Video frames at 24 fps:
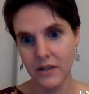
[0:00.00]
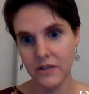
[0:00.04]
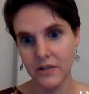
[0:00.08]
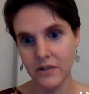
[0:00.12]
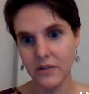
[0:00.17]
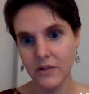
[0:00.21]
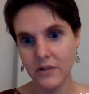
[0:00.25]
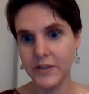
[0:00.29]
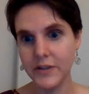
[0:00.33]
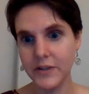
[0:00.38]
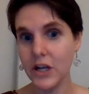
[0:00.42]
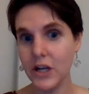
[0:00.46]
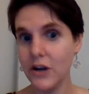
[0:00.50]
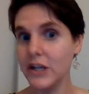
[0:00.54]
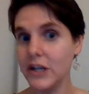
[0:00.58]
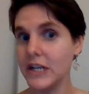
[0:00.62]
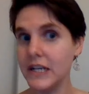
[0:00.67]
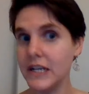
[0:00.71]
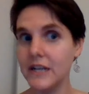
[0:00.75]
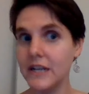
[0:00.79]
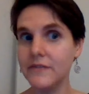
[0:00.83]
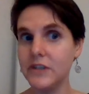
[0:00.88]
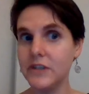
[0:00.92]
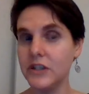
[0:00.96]
So if it's already
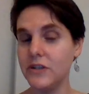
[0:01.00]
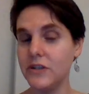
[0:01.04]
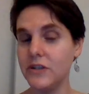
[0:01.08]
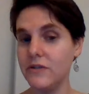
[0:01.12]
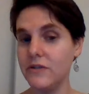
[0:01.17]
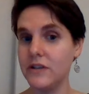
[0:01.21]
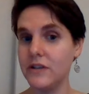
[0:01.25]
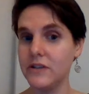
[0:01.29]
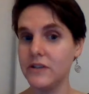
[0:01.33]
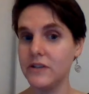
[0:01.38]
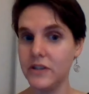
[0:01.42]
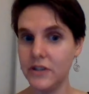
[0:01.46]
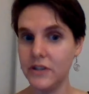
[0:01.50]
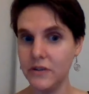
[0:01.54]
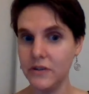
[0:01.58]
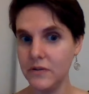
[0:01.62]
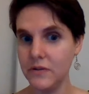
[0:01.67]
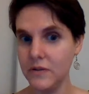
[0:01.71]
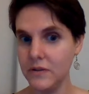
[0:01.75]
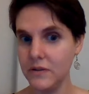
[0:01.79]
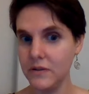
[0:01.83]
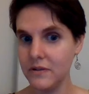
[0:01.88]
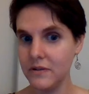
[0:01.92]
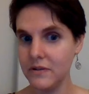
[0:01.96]
a gift in
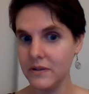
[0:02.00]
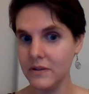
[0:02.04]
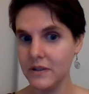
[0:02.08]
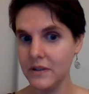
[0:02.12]
2002,